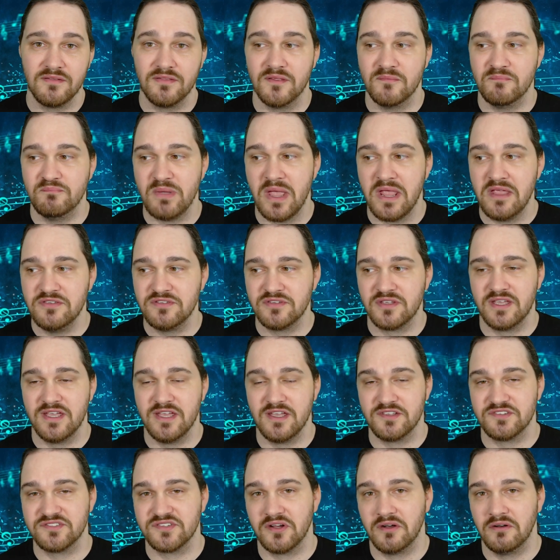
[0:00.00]
The bass
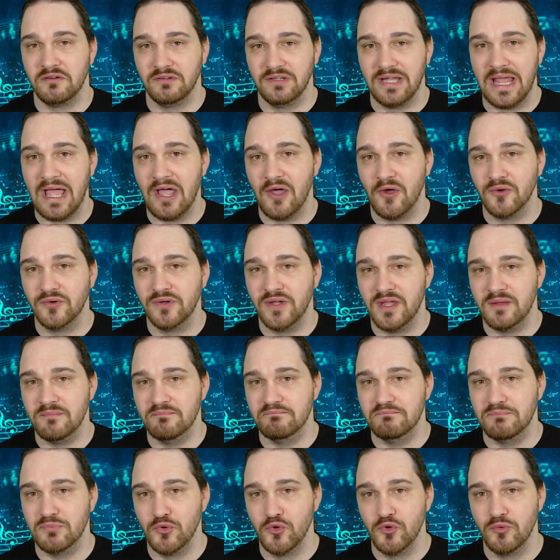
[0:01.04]
kicks are loud
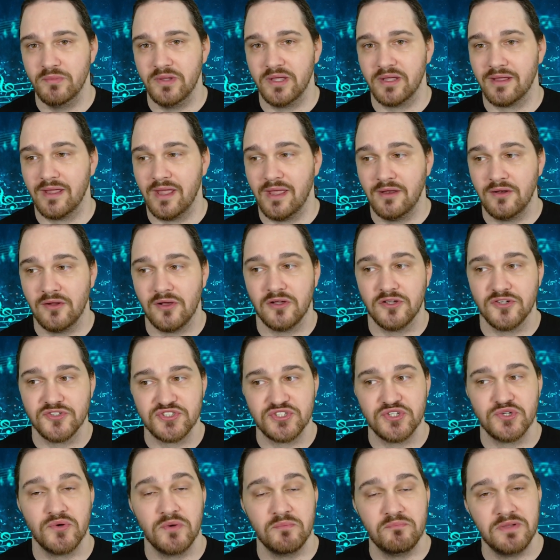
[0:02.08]
and booming and
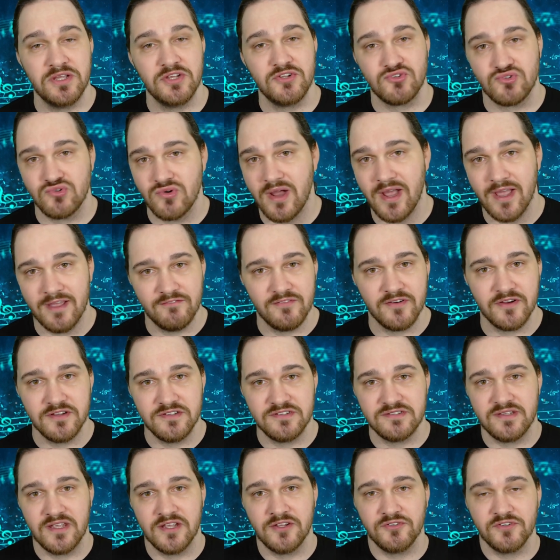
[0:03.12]
also a bit dry, very
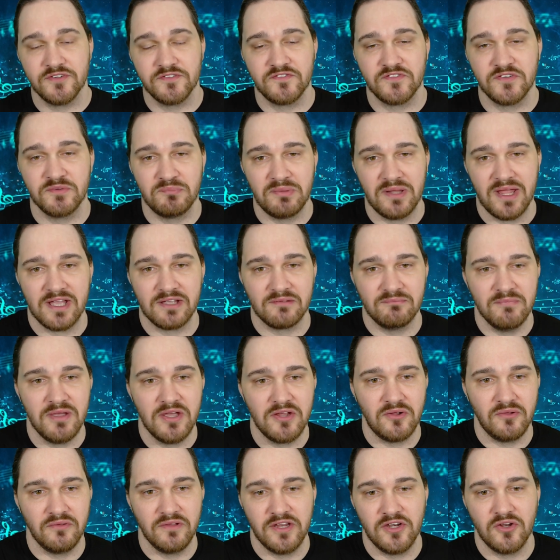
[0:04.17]
standard for black
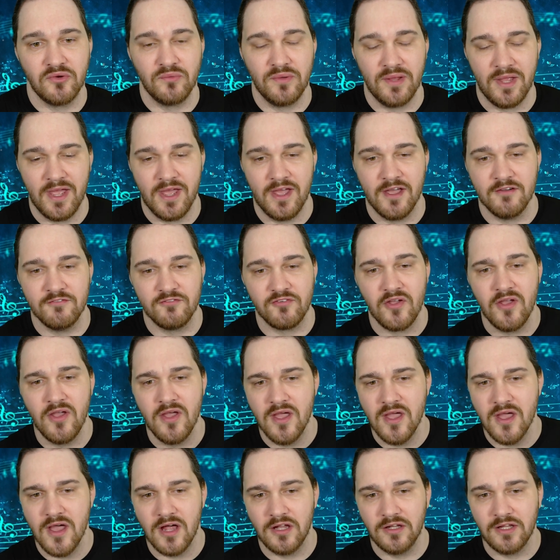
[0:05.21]
metal. They don't have
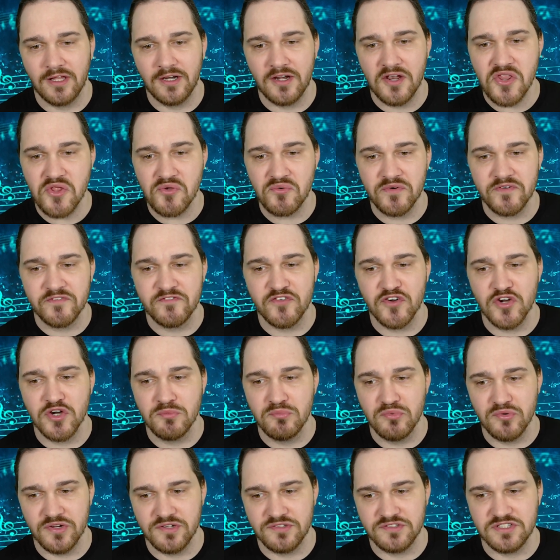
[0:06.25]
a lot of the
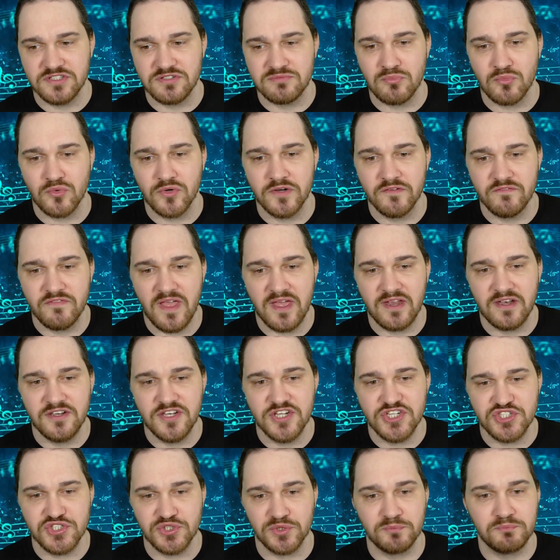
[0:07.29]
reverberance, it's more of that
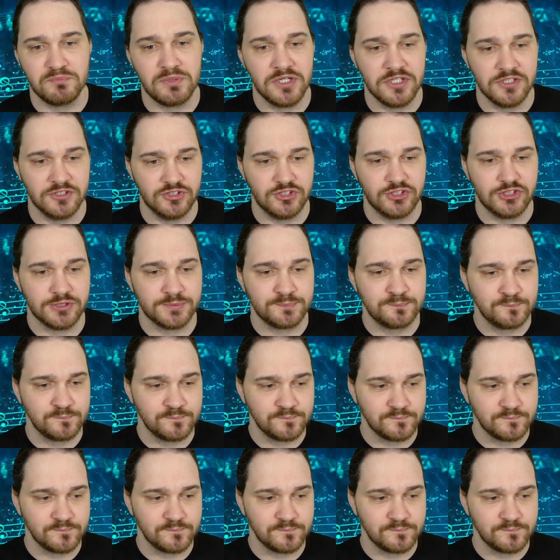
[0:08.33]
initial punch.